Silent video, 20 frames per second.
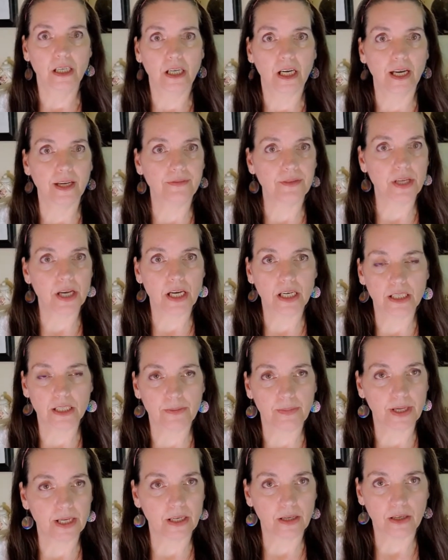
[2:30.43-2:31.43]
I've talked
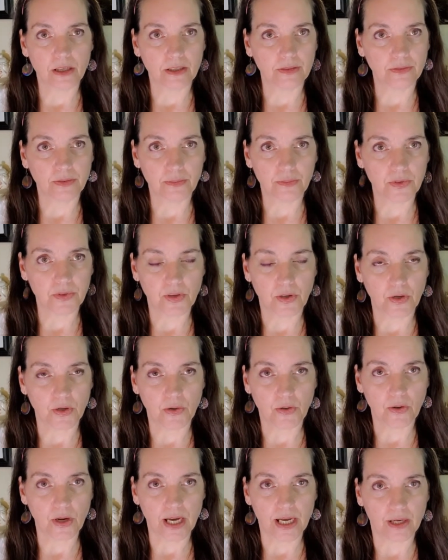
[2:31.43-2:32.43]
about all of them,
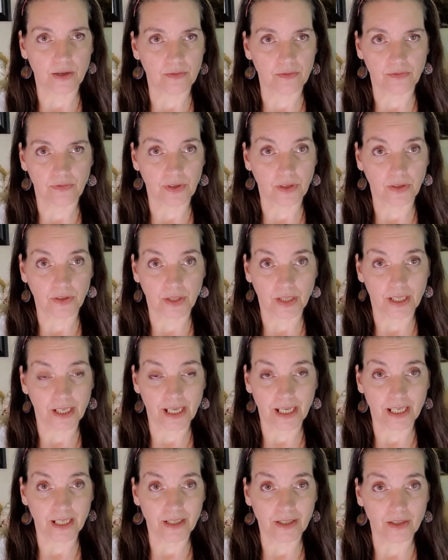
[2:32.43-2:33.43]
so I don't feel the
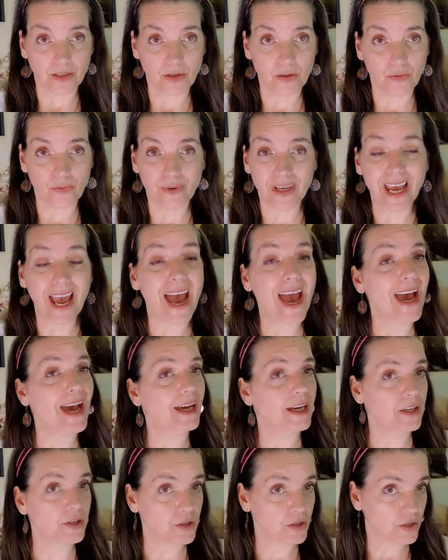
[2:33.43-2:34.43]
need to
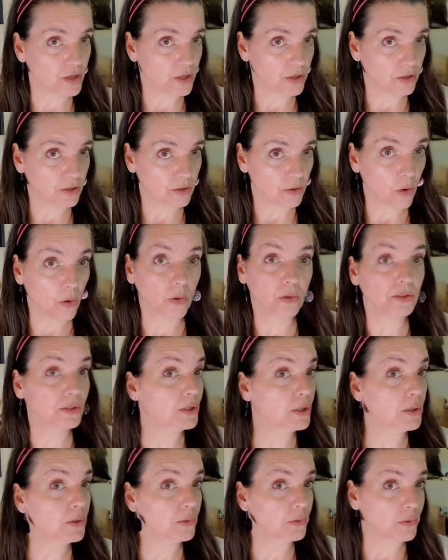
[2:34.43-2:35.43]
rehash old
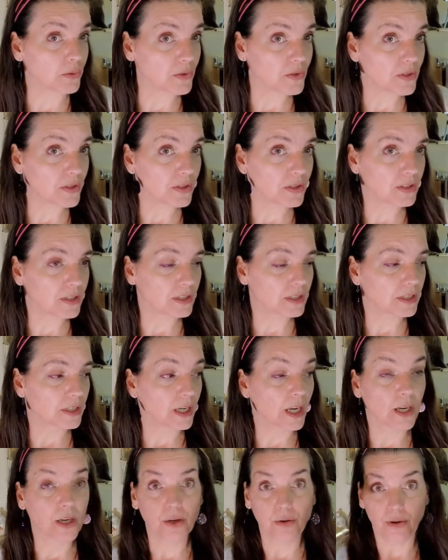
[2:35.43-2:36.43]
news.
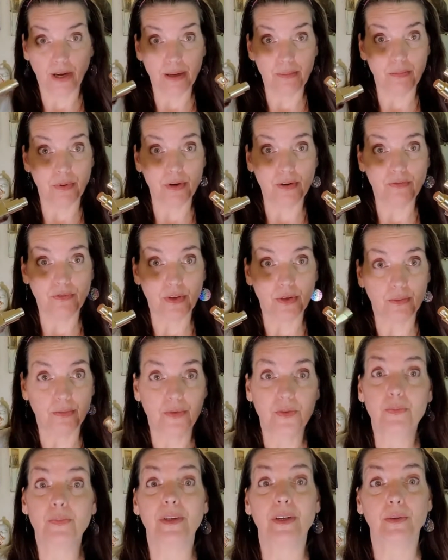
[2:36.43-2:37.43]
Great
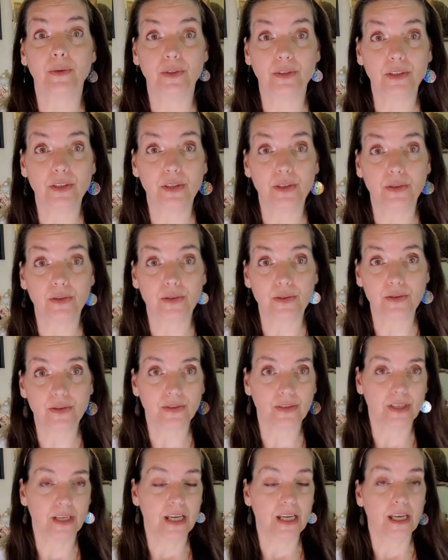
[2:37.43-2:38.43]
perfumes, but old news.
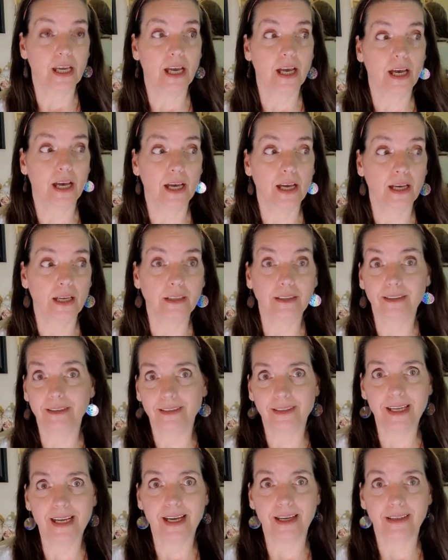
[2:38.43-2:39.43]
Uh,
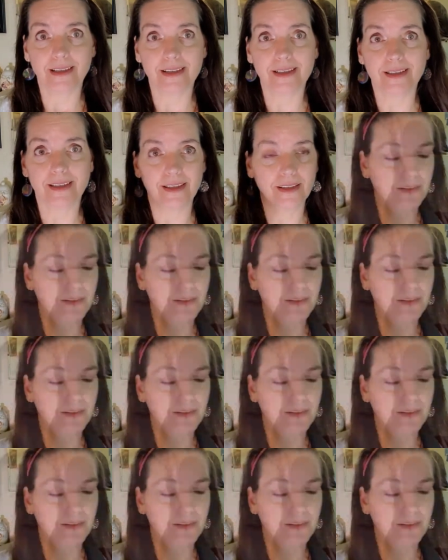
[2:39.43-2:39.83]
next,